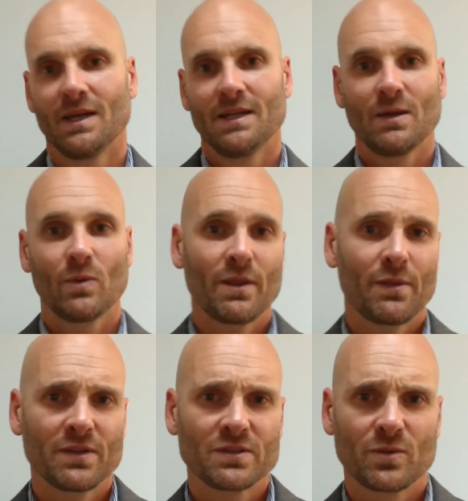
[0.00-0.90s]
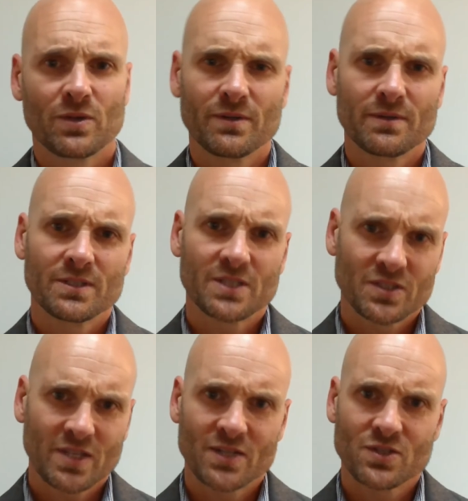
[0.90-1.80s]
Now, one of the things I want to just
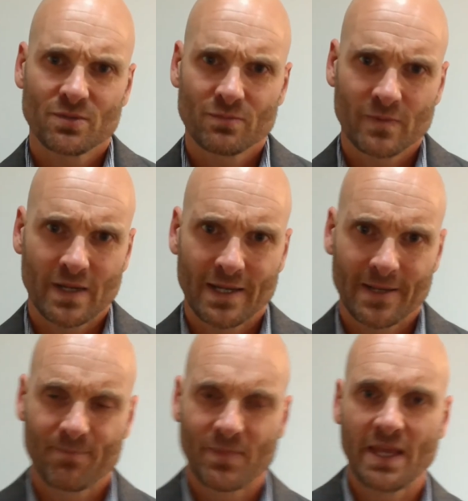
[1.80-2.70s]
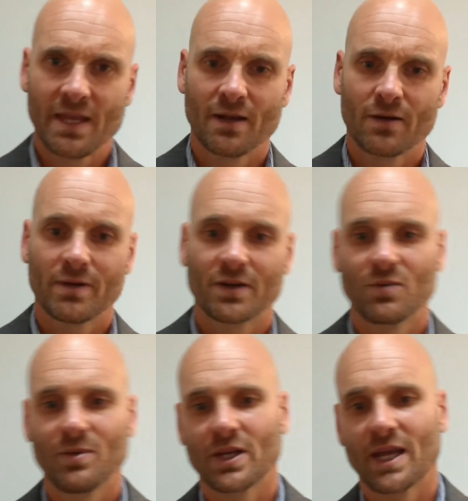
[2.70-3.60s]
touch on here around
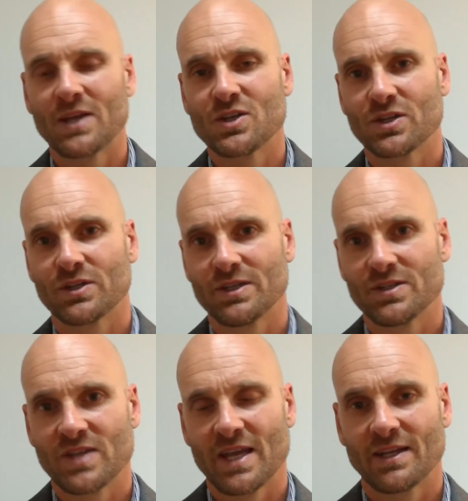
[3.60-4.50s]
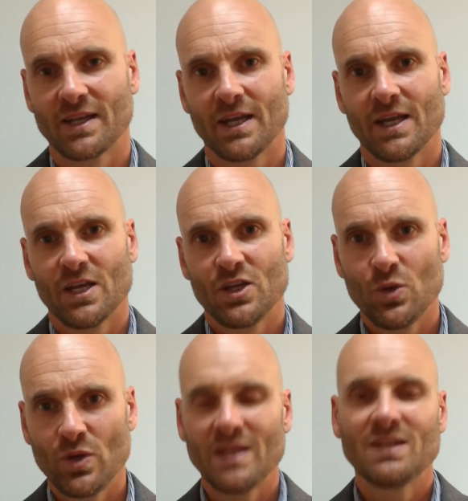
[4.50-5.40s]
communication is that you
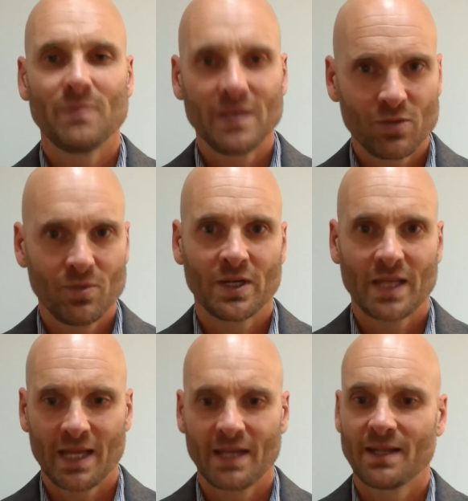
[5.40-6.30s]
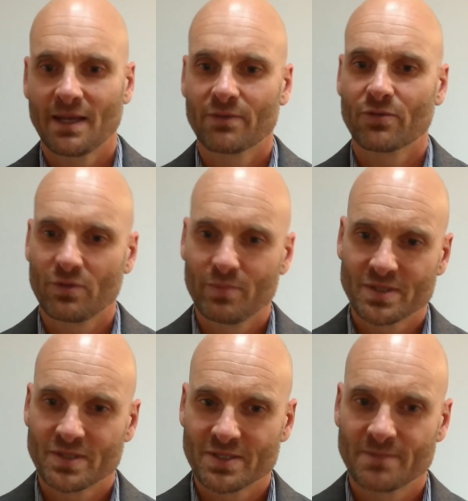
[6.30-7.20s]
need to be communicating down through the
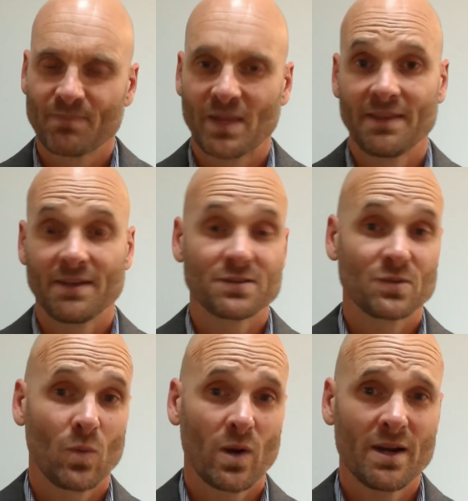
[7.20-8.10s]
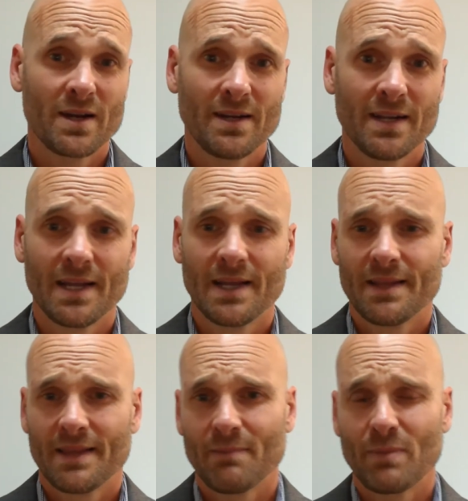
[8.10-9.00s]
business, and there is a worry
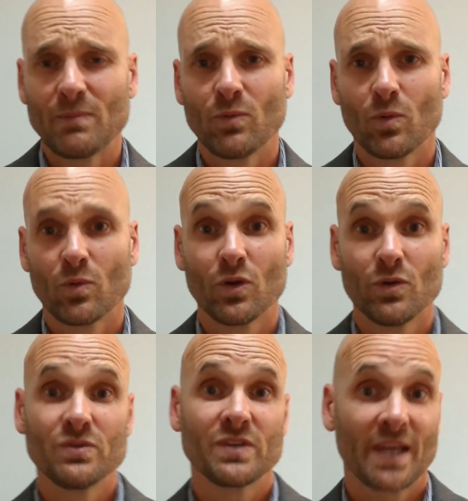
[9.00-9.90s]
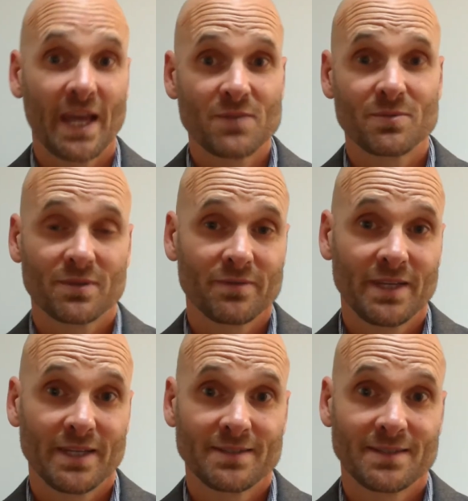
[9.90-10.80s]
that people will lose engagement of
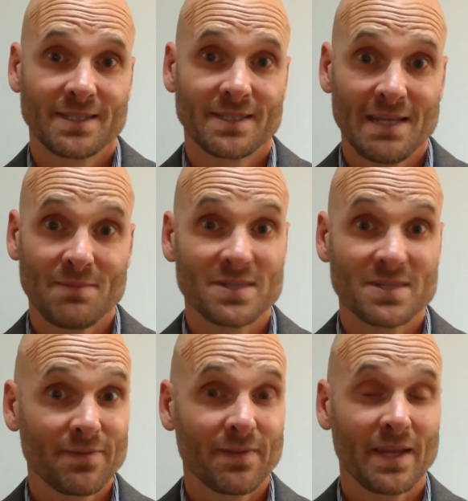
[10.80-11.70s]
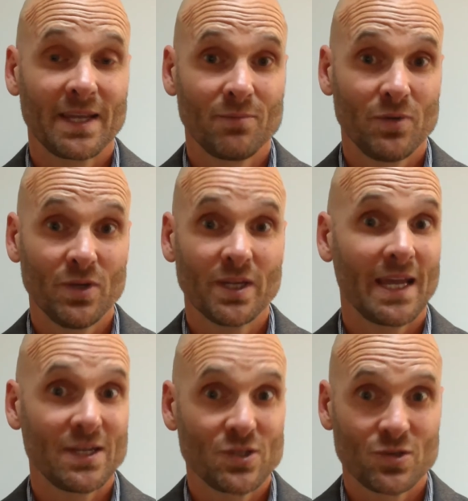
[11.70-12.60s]
their teams if they
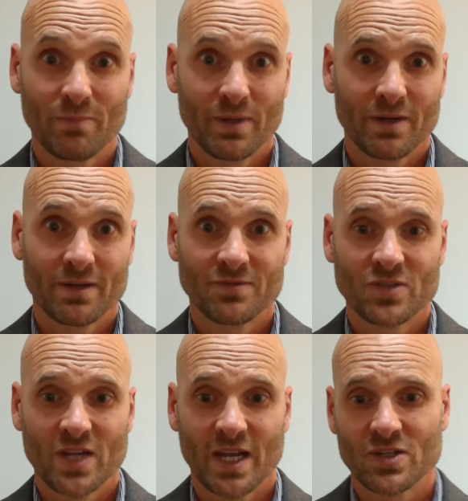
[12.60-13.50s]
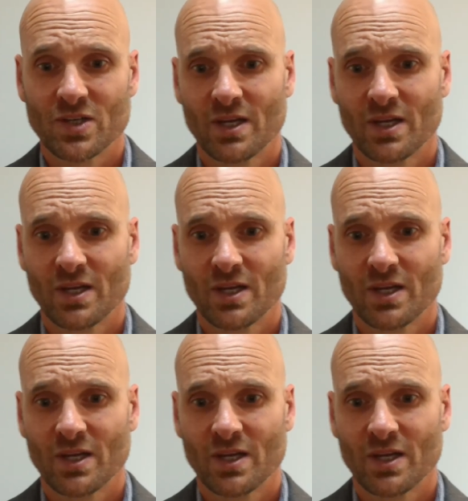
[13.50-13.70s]
communicate during periods of change.